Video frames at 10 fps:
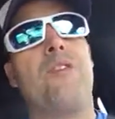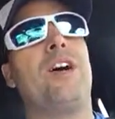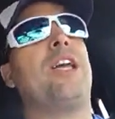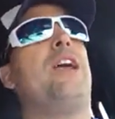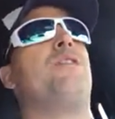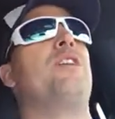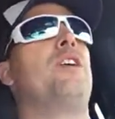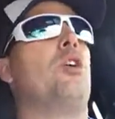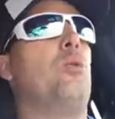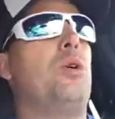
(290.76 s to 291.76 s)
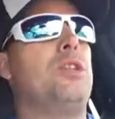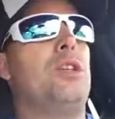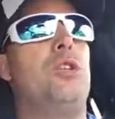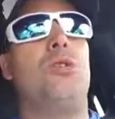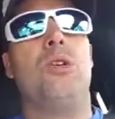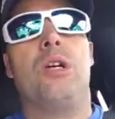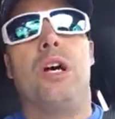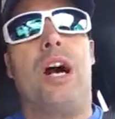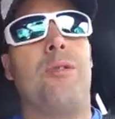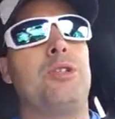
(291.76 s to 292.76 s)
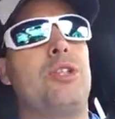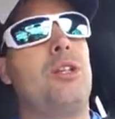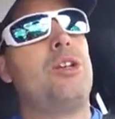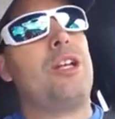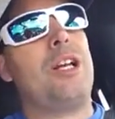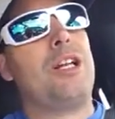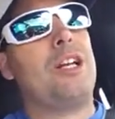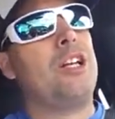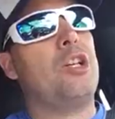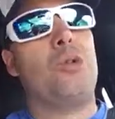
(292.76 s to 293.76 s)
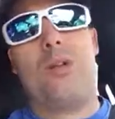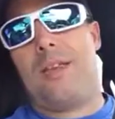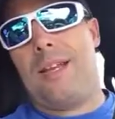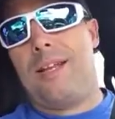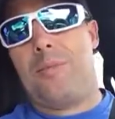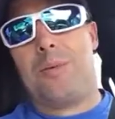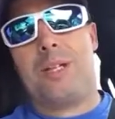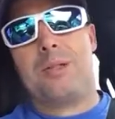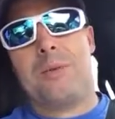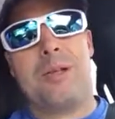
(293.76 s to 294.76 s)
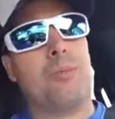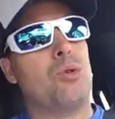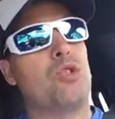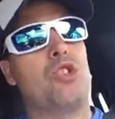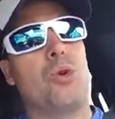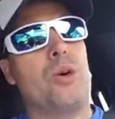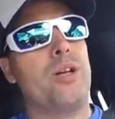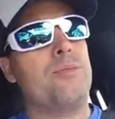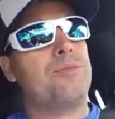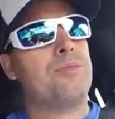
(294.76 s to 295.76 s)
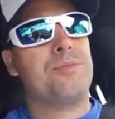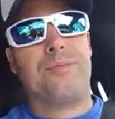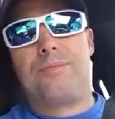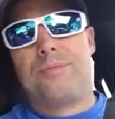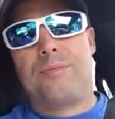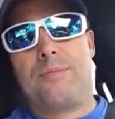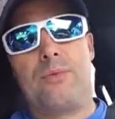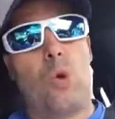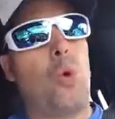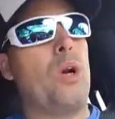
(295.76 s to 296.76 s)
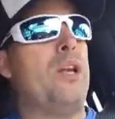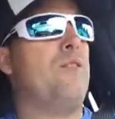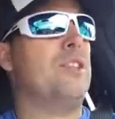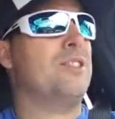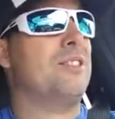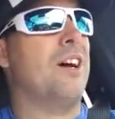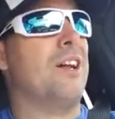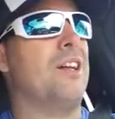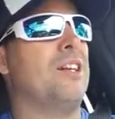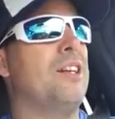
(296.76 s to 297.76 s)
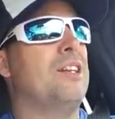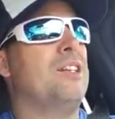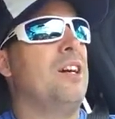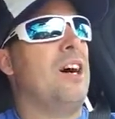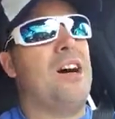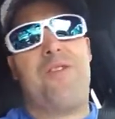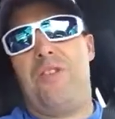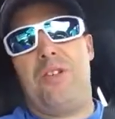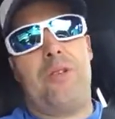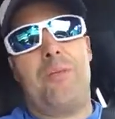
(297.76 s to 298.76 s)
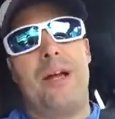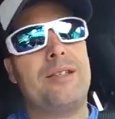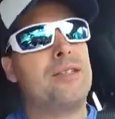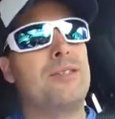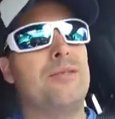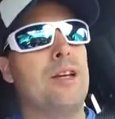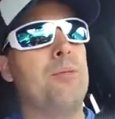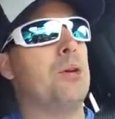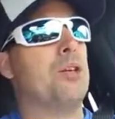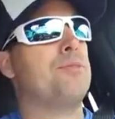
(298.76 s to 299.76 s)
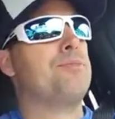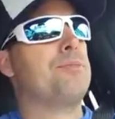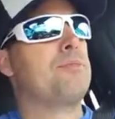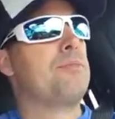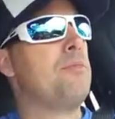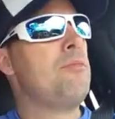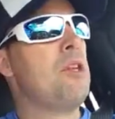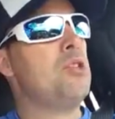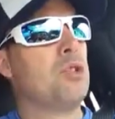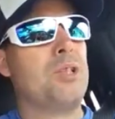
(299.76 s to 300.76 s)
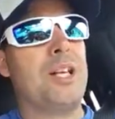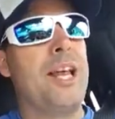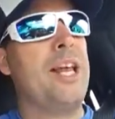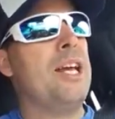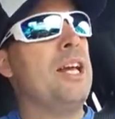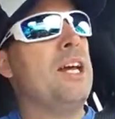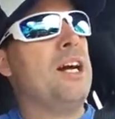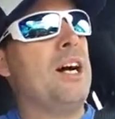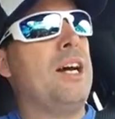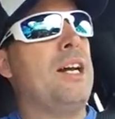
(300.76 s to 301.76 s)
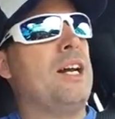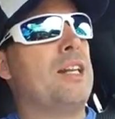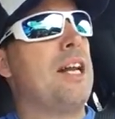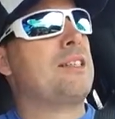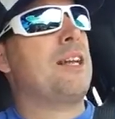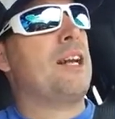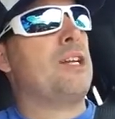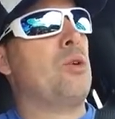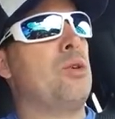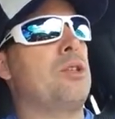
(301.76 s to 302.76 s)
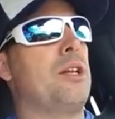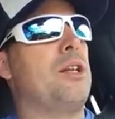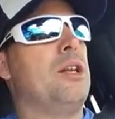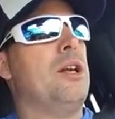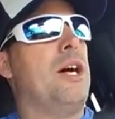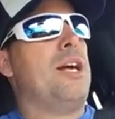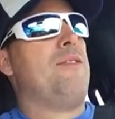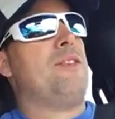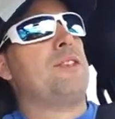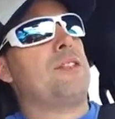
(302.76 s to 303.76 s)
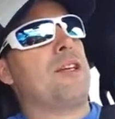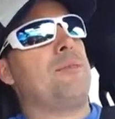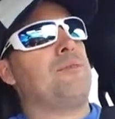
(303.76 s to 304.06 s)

If I can't figure out what to do, I'm just gonna do the thing that brings me the most joy. Or if it's done, I feel the best about it. So today, last night I noticed that I have this